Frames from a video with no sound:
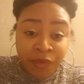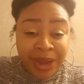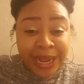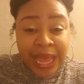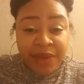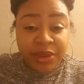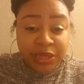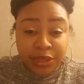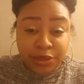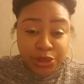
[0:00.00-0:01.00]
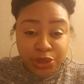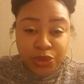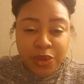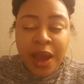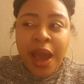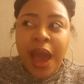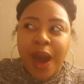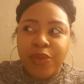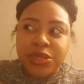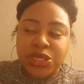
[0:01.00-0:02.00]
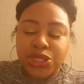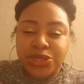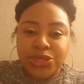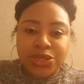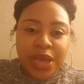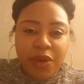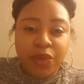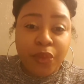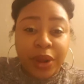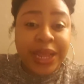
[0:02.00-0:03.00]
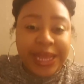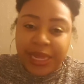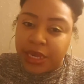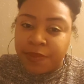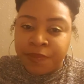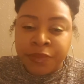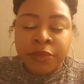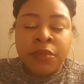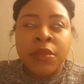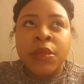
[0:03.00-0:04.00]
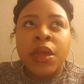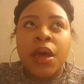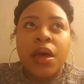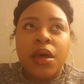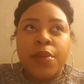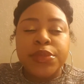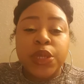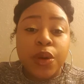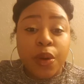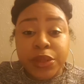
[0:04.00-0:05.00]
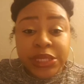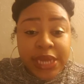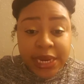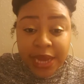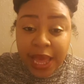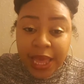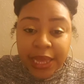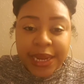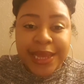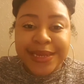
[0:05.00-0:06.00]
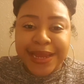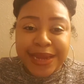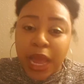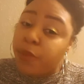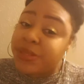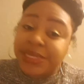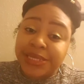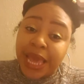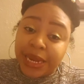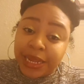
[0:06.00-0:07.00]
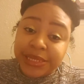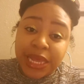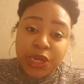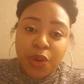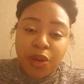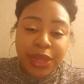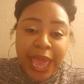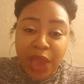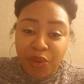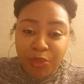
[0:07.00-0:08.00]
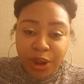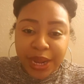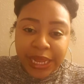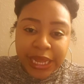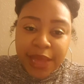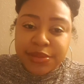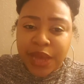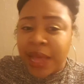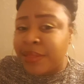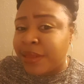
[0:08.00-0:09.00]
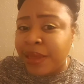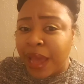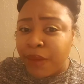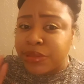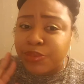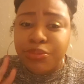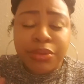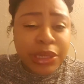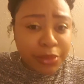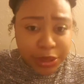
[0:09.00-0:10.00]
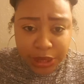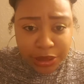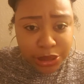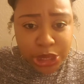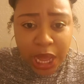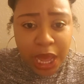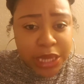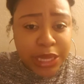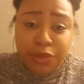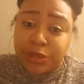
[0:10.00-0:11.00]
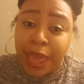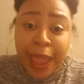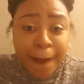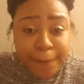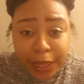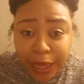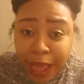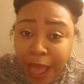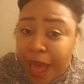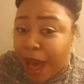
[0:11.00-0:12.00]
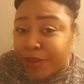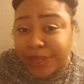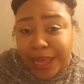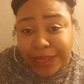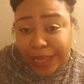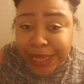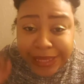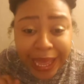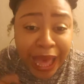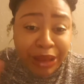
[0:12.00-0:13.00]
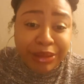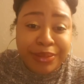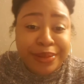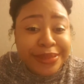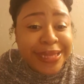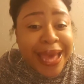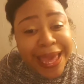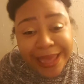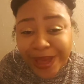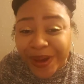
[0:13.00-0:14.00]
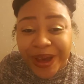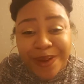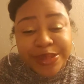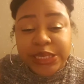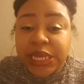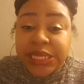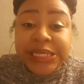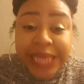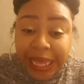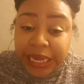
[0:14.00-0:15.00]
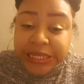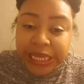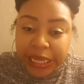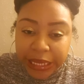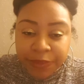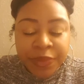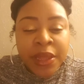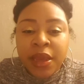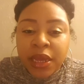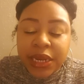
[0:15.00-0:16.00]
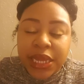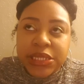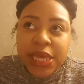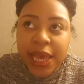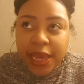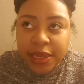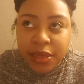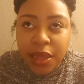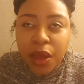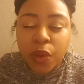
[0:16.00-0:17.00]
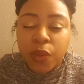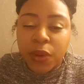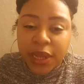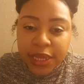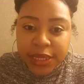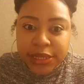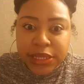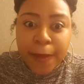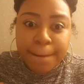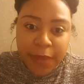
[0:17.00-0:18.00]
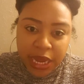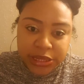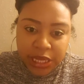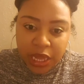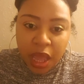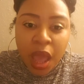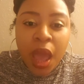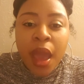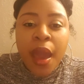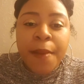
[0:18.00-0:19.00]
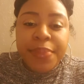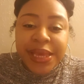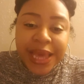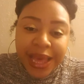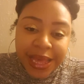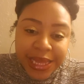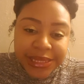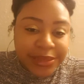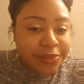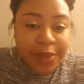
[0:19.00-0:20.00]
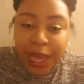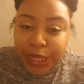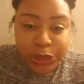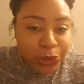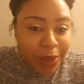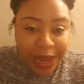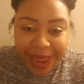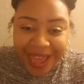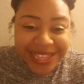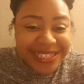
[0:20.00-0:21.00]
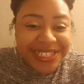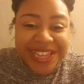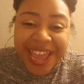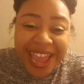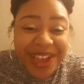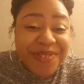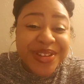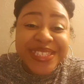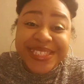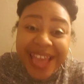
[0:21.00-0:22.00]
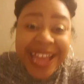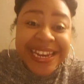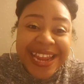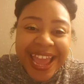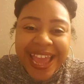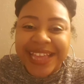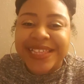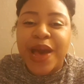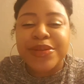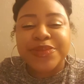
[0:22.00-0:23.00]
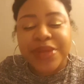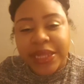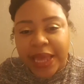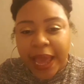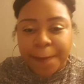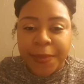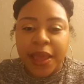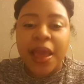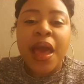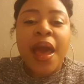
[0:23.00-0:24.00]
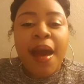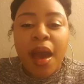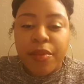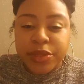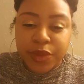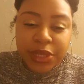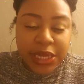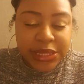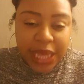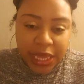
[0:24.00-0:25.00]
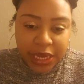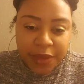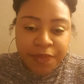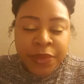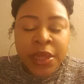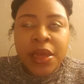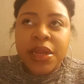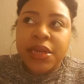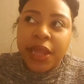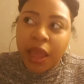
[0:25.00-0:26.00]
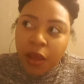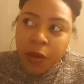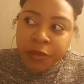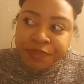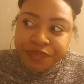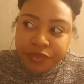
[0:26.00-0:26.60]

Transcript: or if I didn't have anything to do, I would want to eat. So go on to day 9. Day 9 was exciting because I knew I only had one more day left. So I think I was pretty much energized. I was happy. I was like, yes, I got a whole day, y'all. I was excited to eat. Day 10 was amazing because I knew my last day was that day. So I was really happy. I was really excited. Now,